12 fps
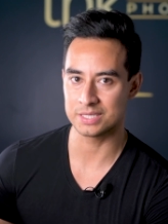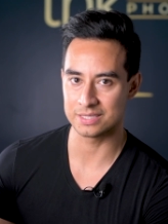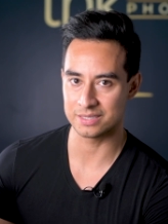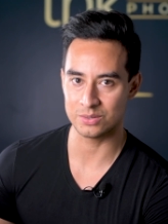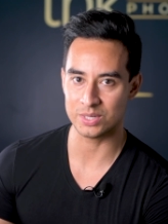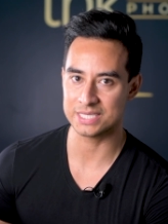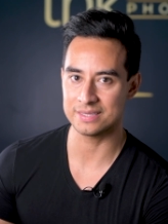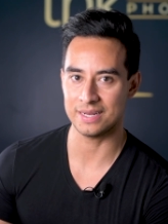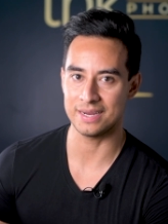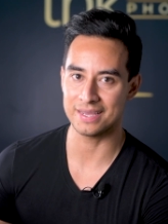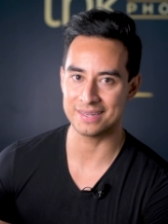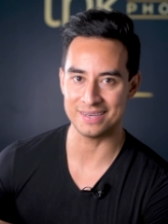which is a question
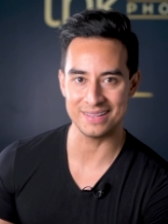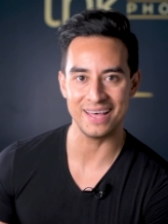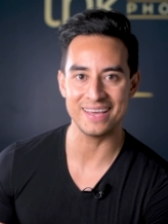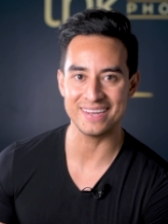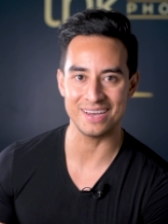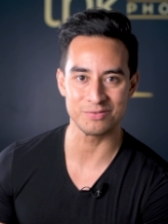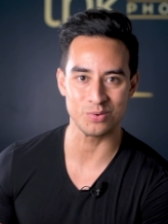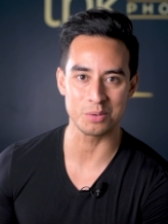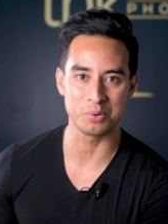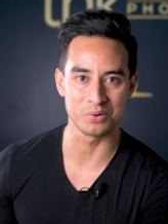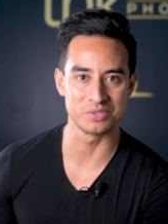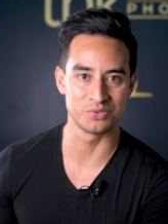that I get a lot after
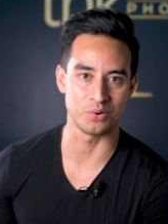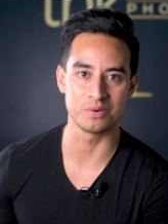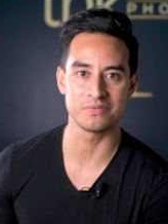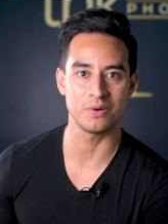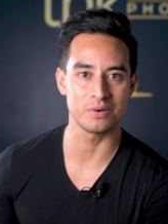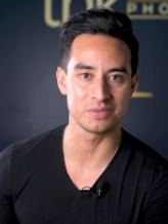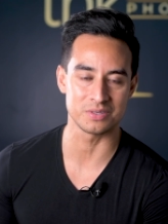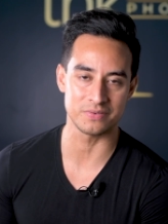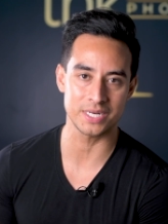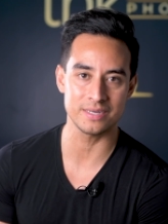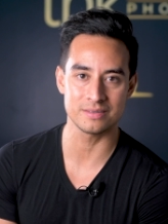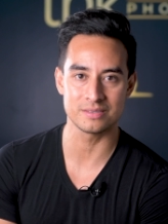I post drone photos or
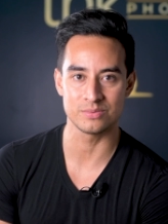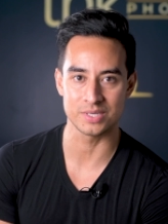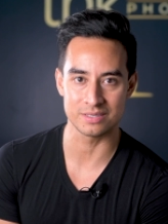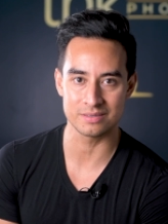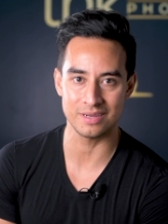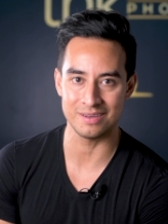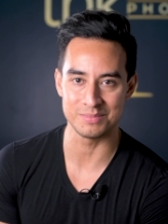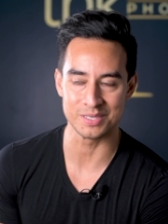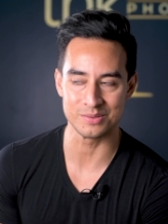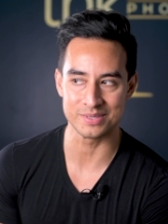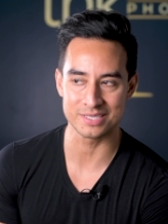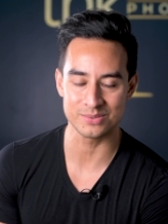videos, which I've
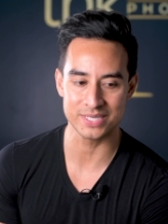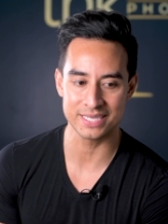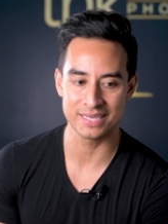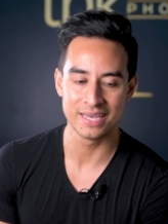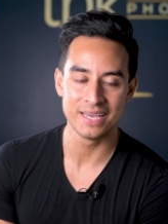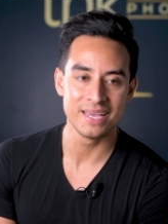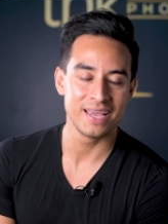been doing this week,